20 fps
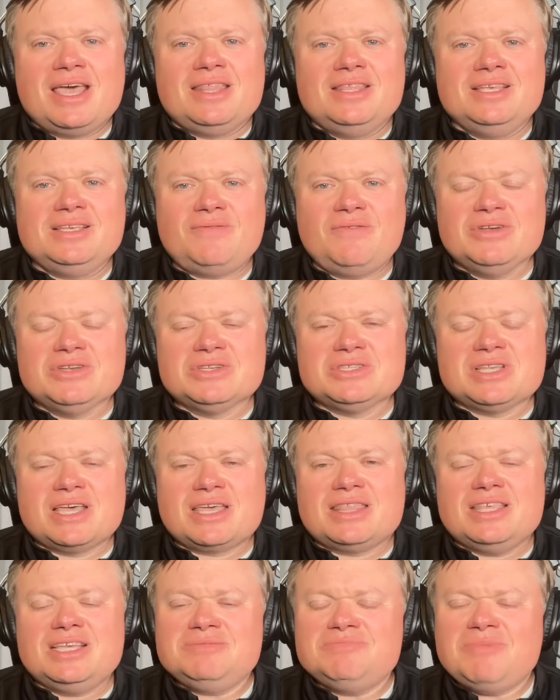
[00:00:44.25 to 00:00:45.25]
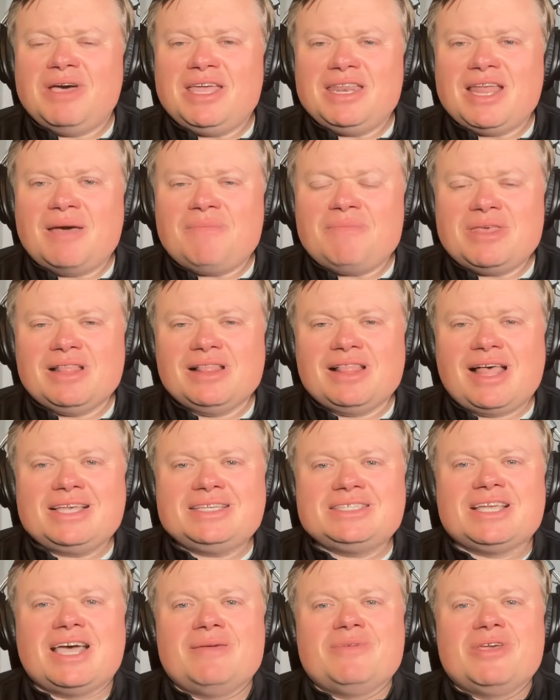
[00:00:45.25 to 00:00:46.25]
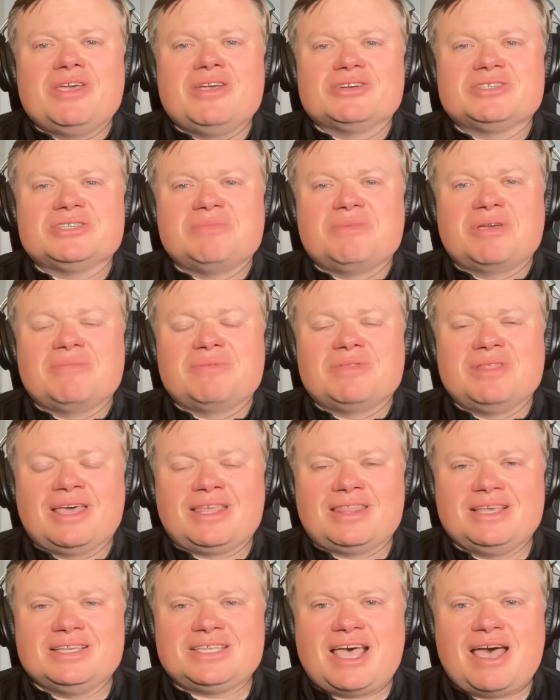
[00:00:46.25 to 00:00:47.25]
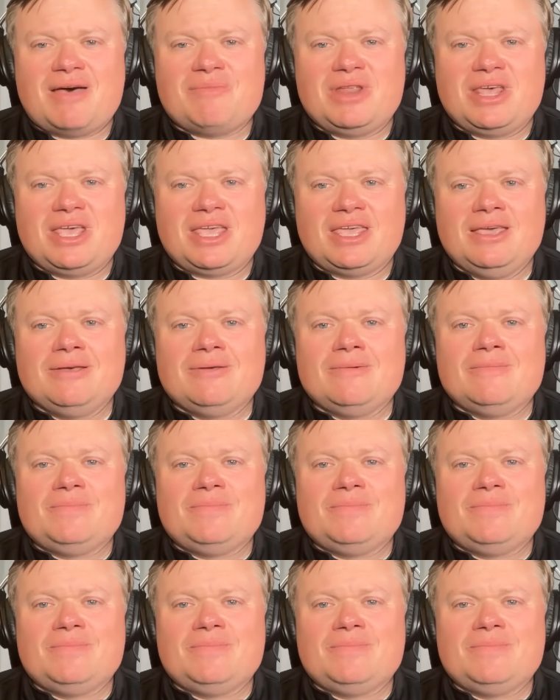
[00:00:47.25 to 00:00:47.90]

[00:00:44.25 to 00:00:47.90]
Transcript: this feels like this might not be the last time you hear something like this happening.